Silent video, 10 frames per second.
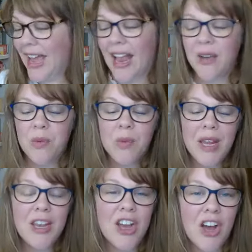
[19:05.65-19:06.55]
And
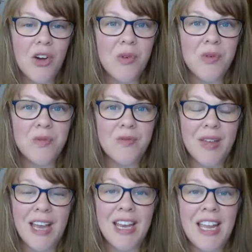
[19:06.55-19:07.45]
we know,
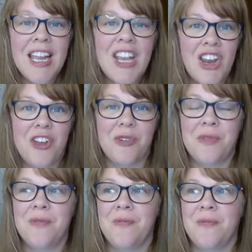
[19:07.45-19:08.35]
and he
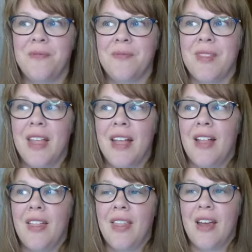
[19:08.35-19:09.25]
knew,
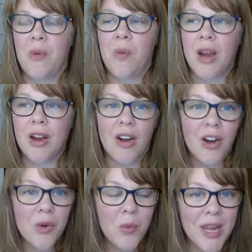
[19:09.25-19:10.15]
that where
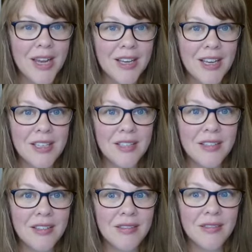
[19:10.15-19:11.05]
our
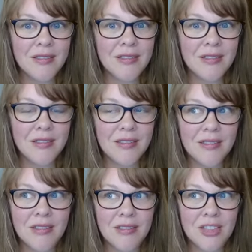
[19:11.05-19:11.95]
weakness
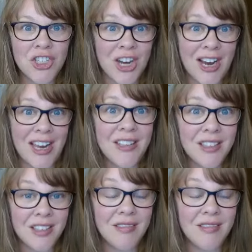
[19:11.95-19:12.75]
shines